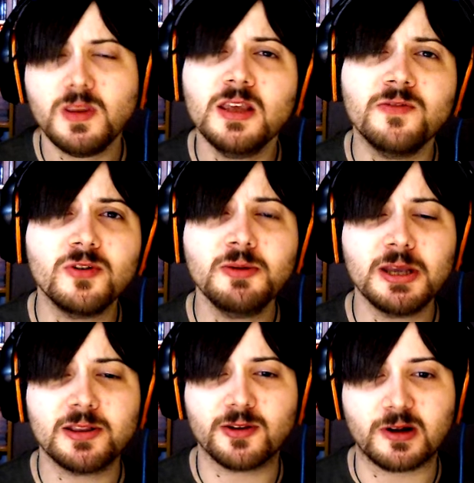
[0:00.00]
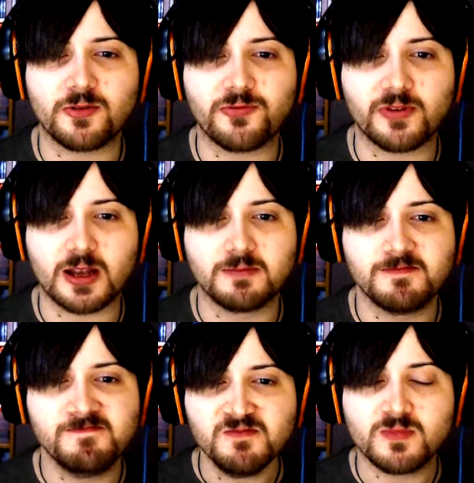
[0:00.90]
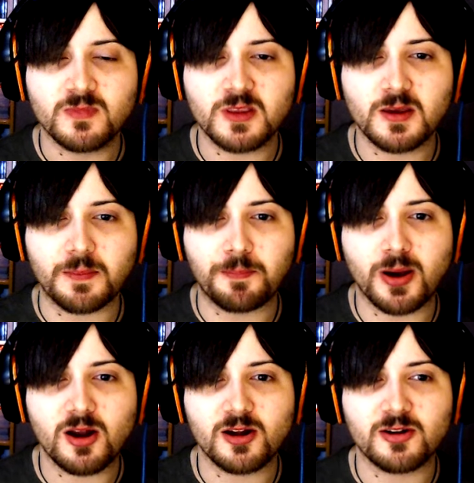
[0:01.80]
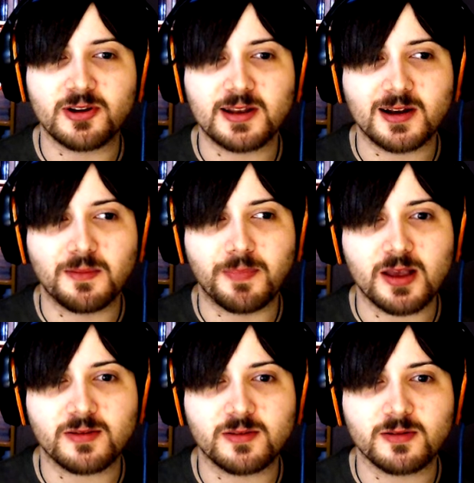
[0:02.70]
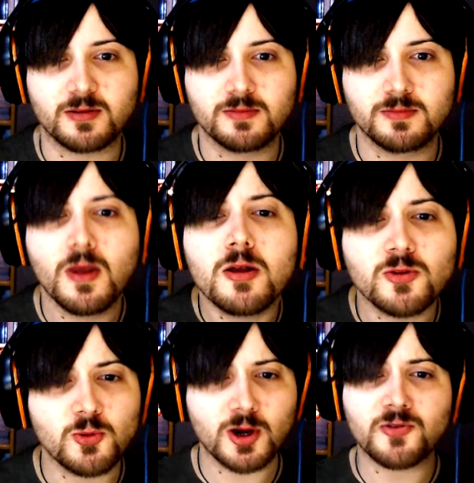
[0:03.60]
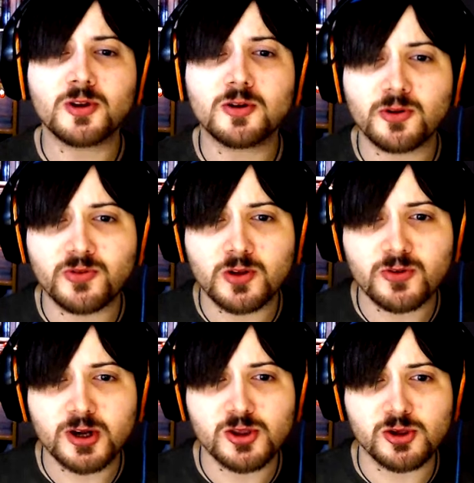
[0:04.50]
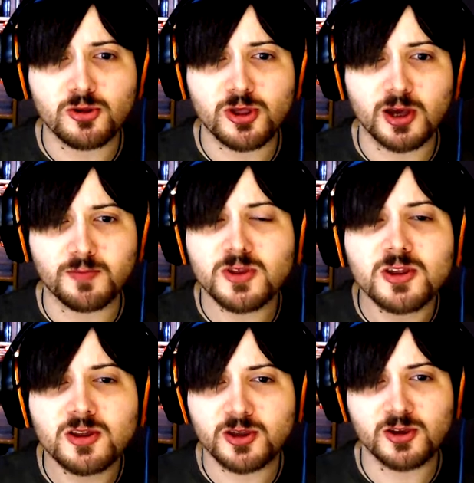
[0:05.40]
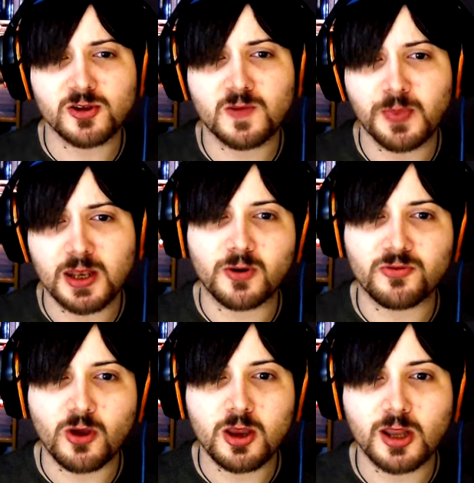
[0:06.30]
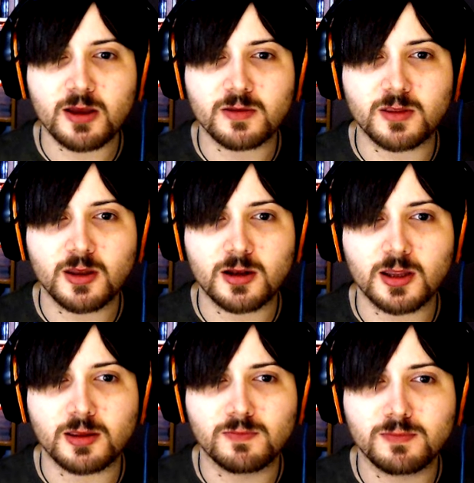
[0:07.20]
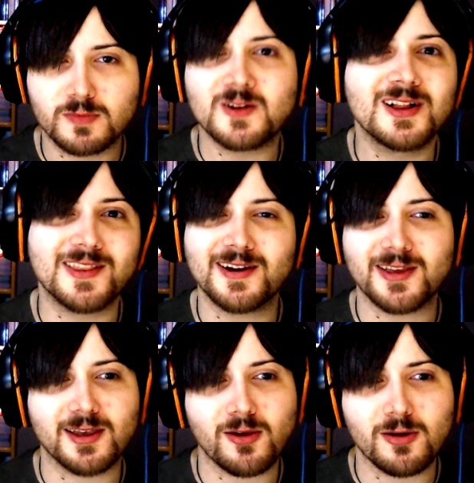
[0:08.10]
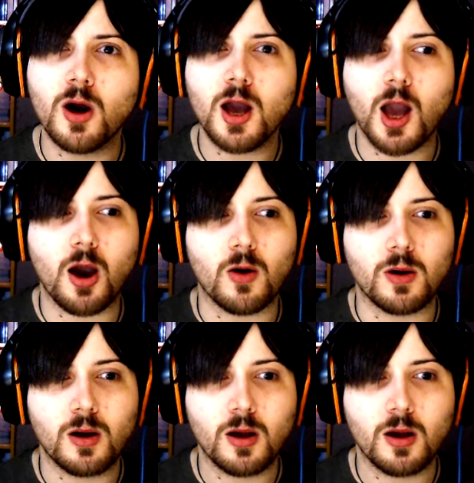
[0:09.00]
If only we could turn off fan. You power-hungry little bastard. The world don't revolve around you, chum, just because you're spinning. Fine, accidentally. Well, there you go. Wow.